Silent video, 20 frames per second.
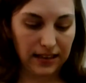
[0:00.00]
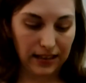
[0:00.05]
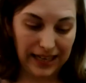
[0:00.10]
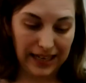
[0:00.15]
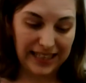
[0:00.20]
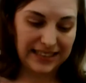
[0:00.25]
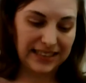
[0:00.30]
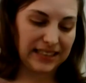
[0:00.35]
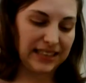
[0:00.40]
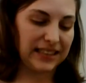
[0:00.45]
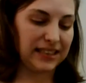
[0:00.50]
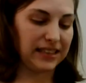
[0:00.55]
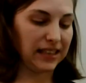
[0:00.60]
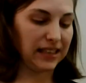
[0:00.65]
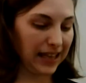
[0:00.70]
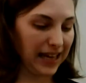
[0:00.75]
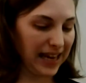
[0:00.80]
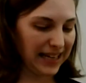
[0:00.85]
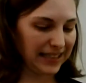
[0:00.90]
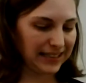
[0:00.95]
lesson is the
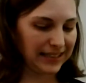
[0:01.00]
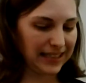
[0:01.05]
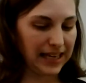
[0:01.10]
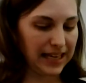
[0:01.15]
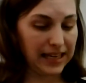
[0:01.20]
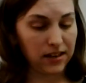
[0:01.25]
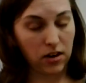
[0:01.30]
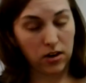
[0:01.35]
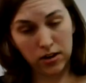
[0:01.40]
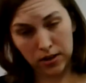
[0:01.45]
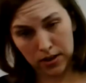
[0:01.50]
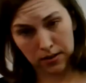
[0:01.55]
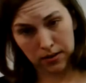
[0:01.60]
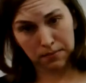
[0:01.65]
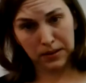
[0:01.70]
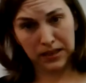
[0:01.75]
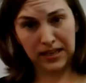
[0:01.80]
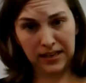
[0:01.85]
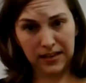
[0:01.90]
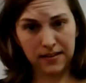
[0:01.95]
last thing,
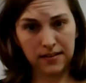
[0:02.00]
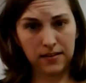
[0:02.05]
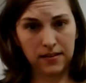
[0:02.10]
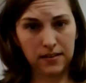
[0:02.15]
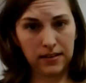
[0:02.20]
arguably,